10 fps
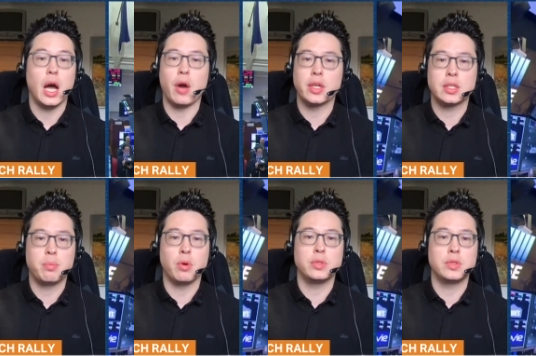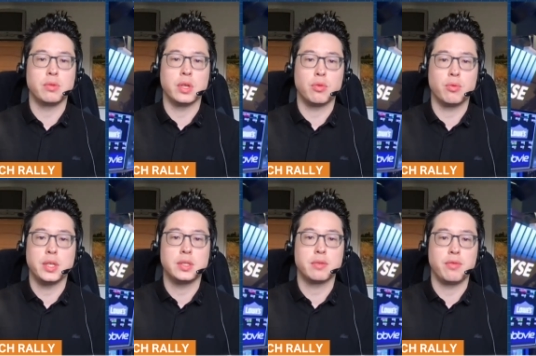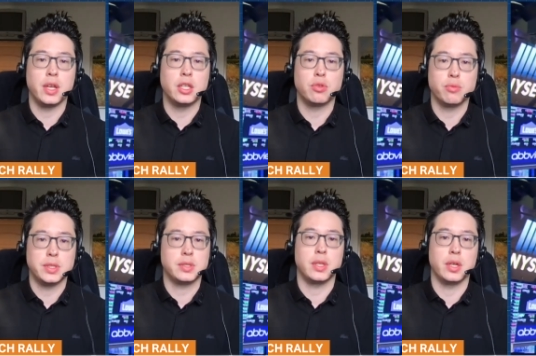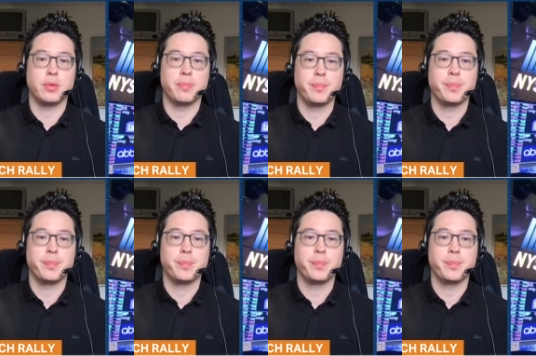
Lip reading: are exposed to increased financial risks here.